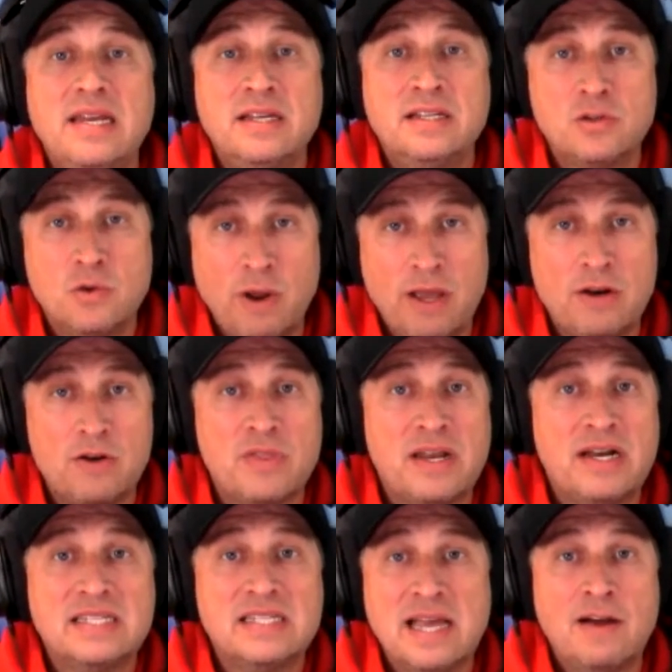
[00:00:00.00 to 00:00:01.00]
is greater
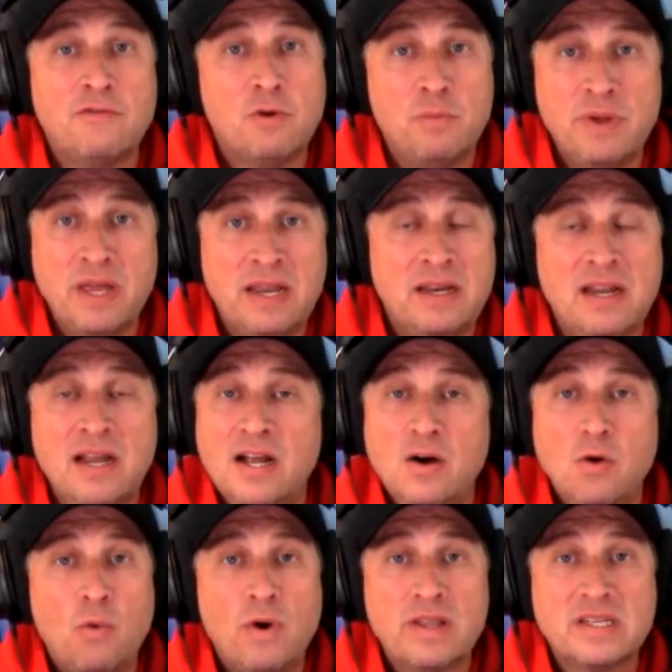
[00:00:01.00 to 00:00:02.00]
than it's ever been.
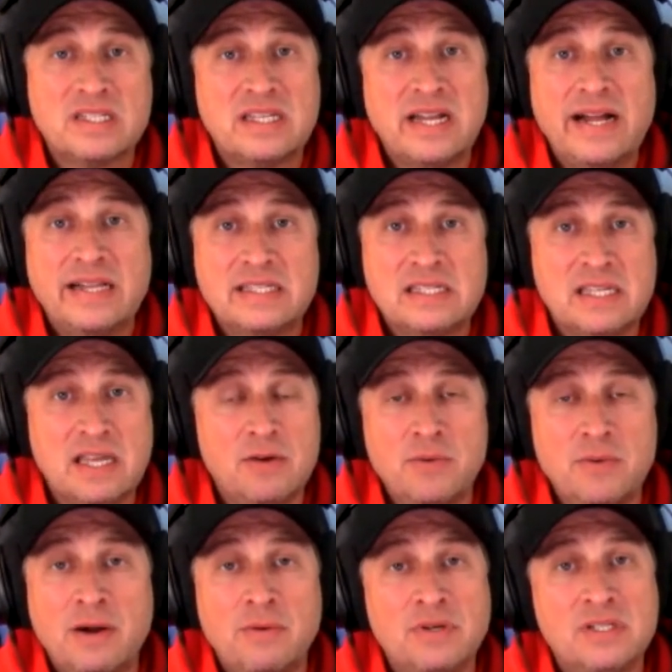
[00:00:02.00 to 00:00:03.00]
One of the stats that
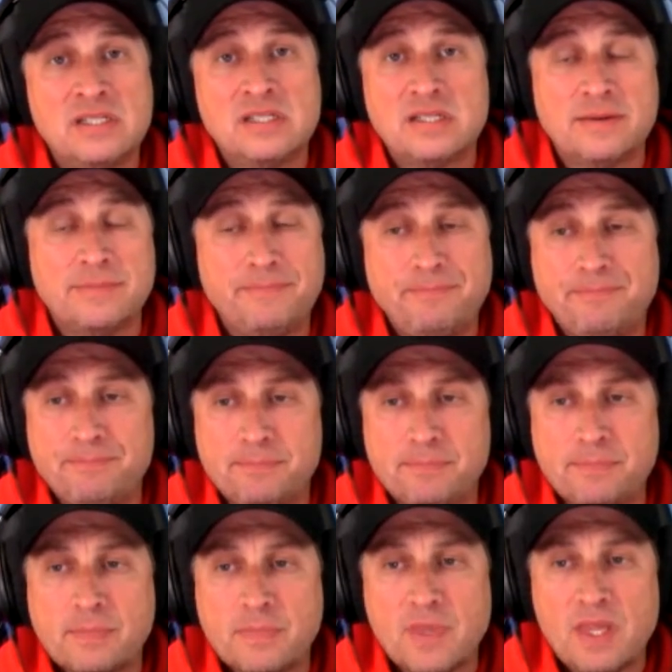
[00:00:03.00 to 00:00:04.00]
when I was
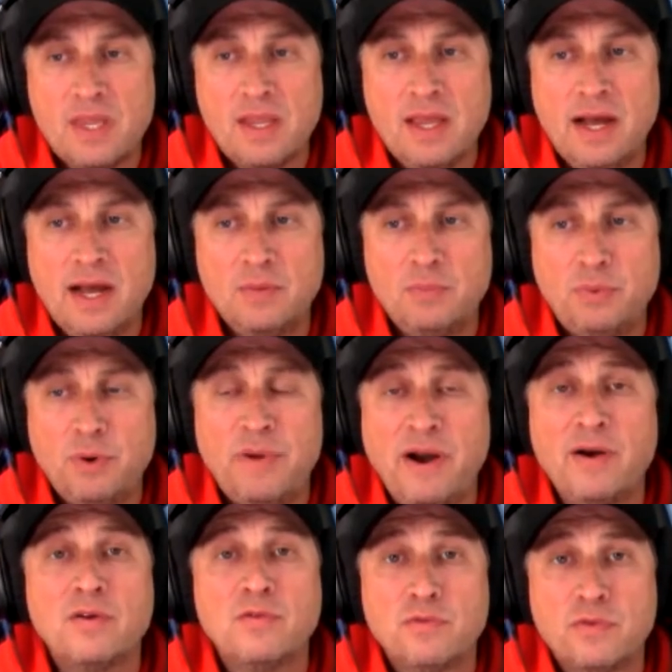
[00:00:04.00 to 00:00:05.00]

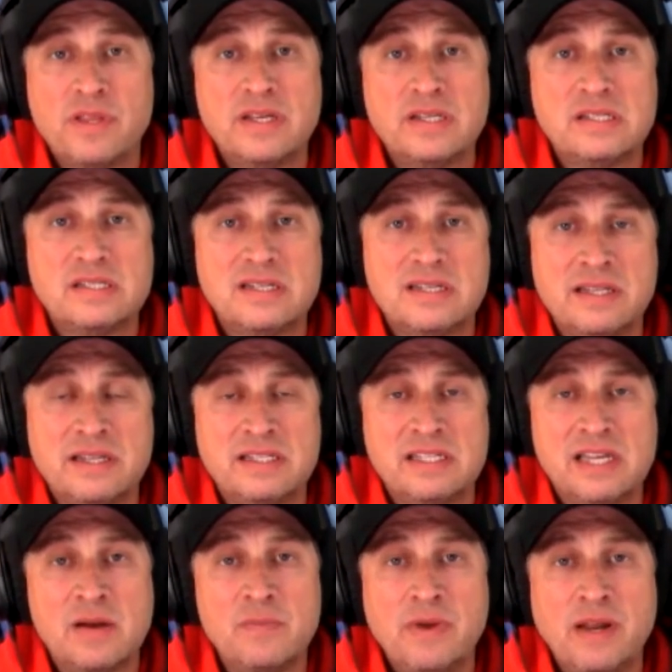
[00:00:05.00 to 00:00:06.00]
preparing for this
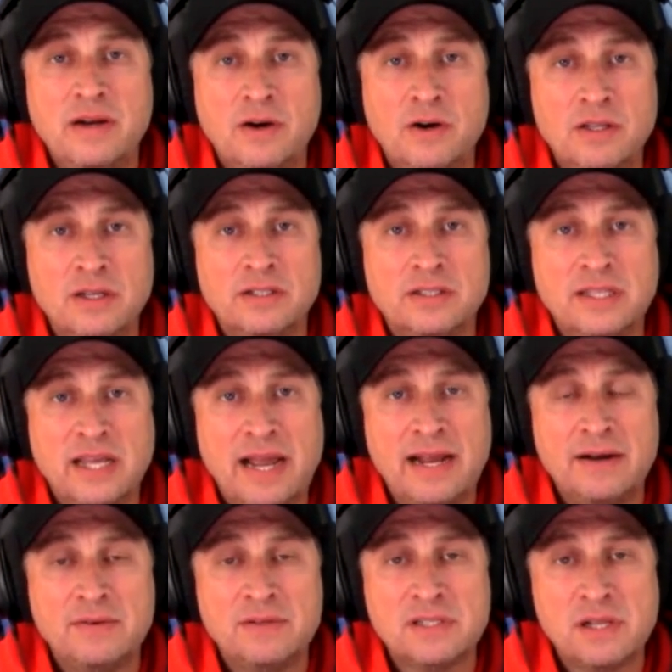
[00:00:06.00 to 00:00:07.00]
segment earlier
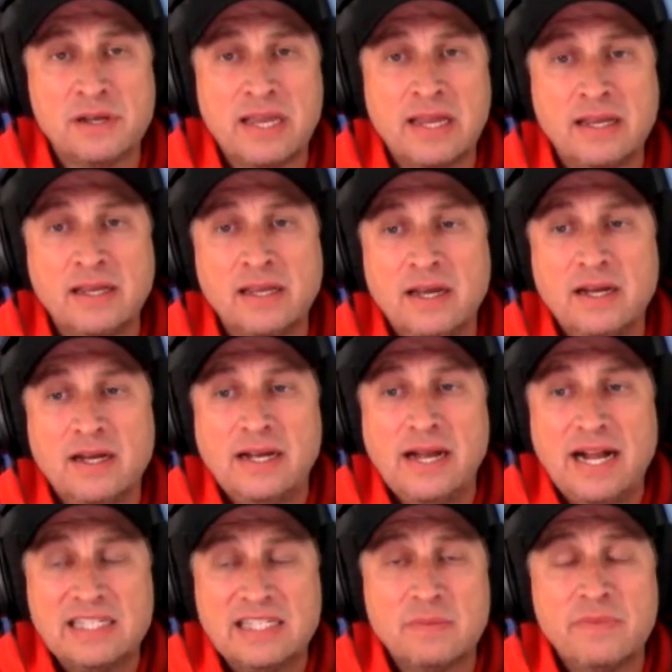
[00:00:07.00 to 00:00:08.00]
today, I was looking
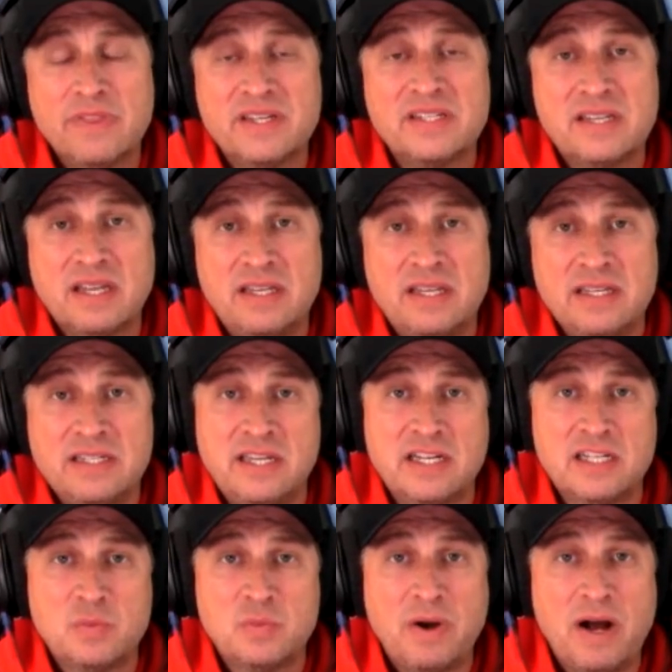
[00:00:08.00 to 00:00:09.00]
at some of the
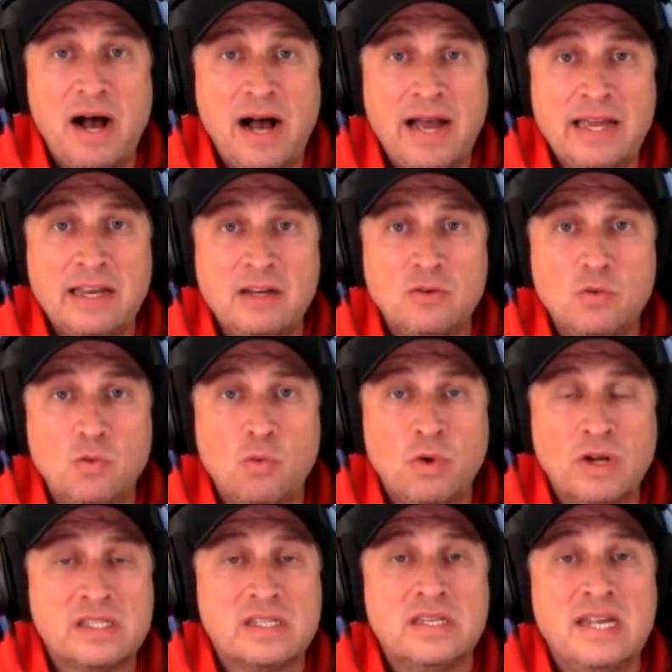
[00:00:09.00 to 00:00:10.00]
statistics behind
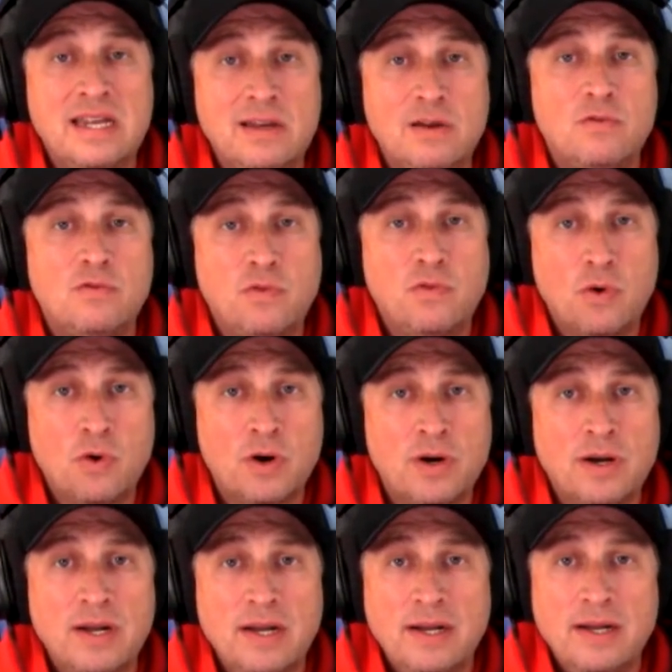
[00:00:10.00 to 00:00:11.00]
what's needed
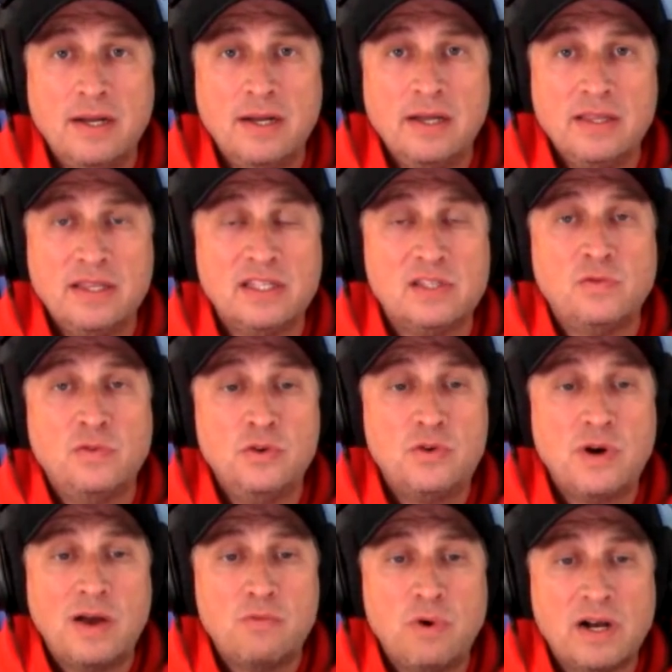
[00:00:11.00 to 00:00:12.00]
for this food
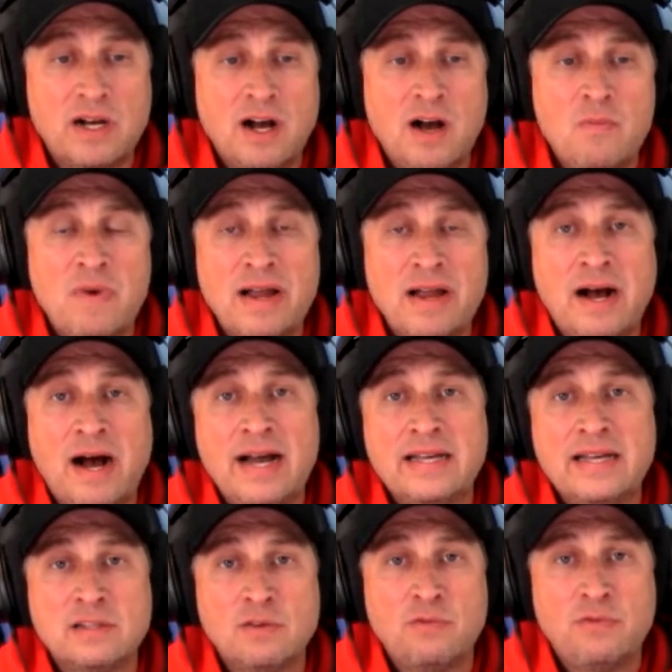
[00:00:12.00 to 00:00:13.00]
drive. What caught my eye
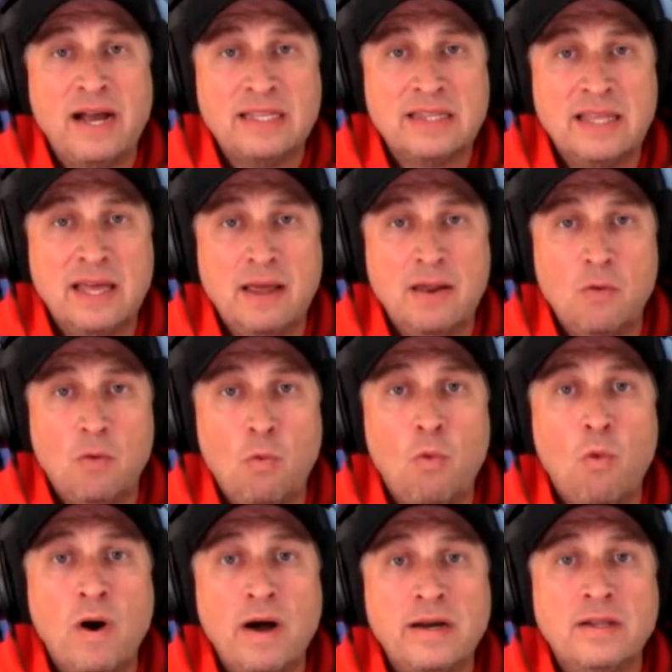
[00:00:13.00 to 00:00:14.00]
is the fact that
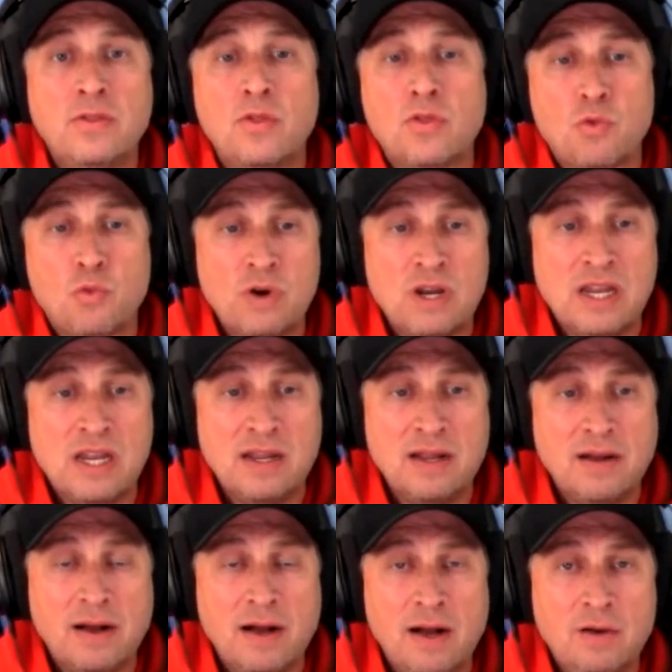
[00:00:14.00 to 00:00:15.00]
1 in
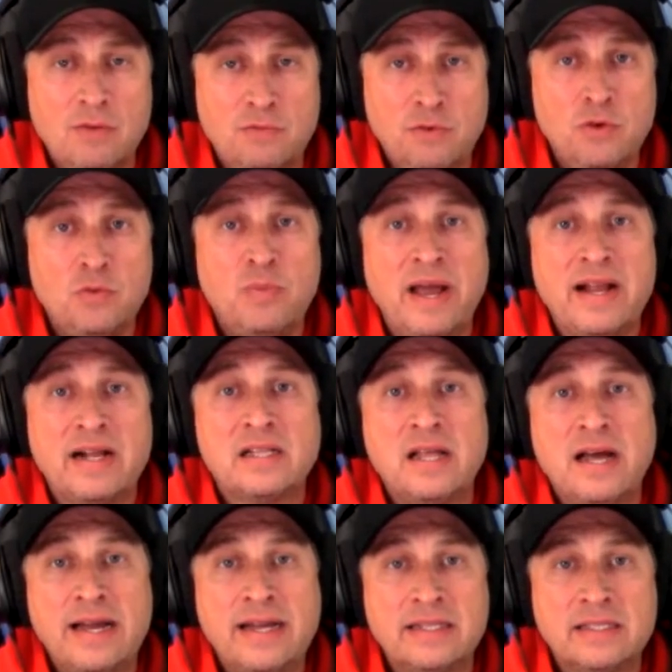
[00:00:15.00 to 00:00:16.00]
3 food bank
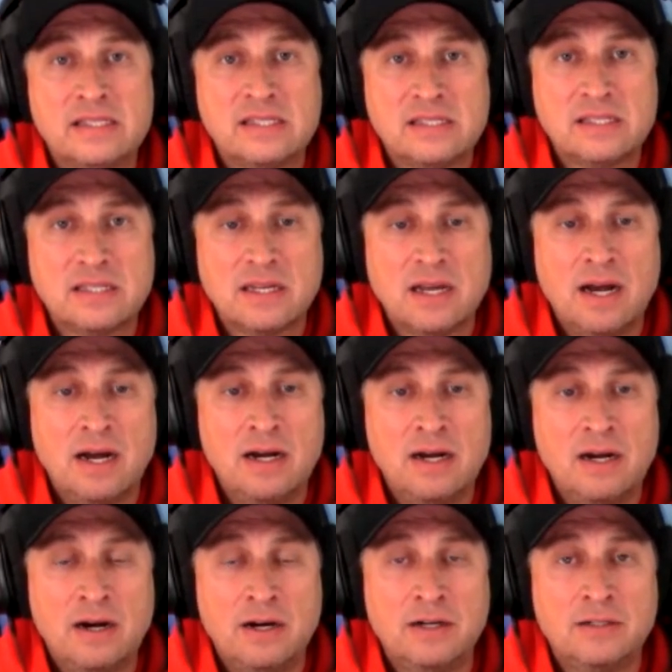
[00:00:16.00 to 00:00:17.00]
clients
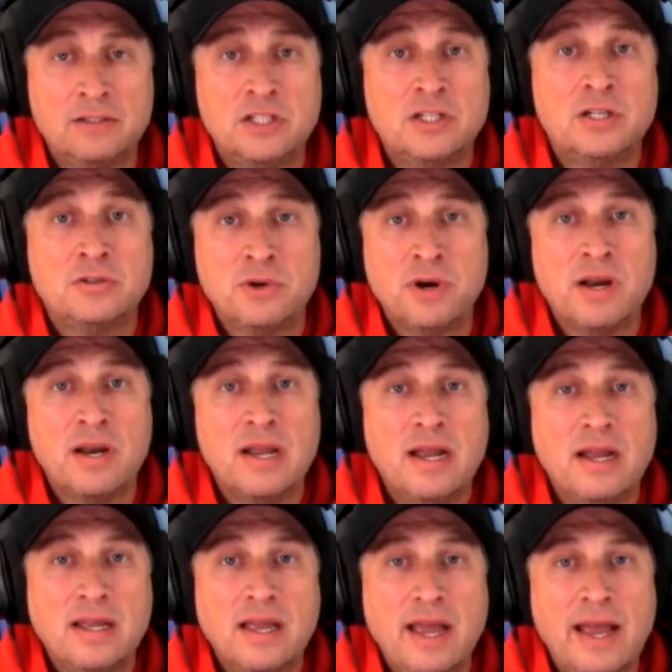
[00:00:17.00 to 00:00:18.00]
are children,
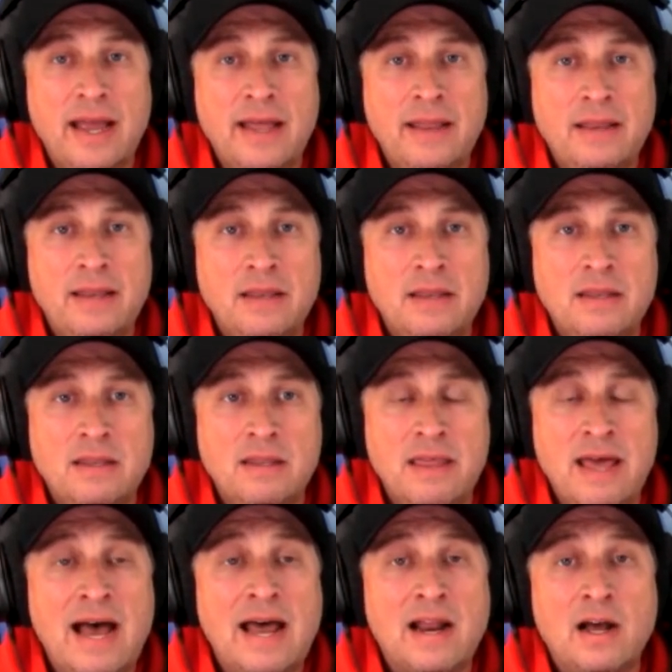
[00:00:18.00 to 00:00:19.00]
and
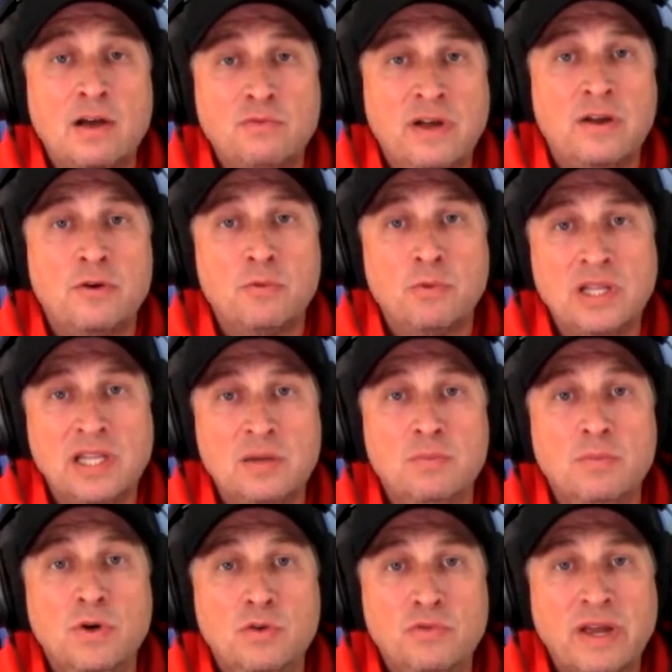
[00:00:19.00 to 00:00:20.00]
that I found really
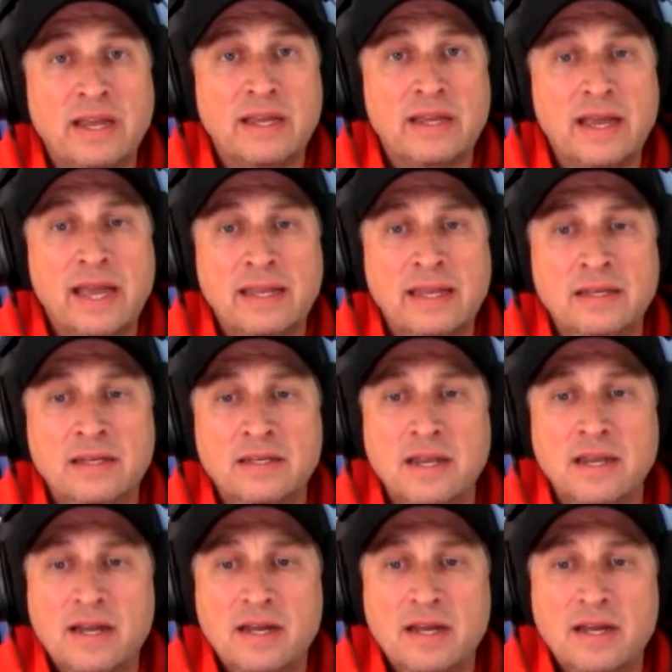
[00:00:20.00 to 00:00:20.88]
moving. And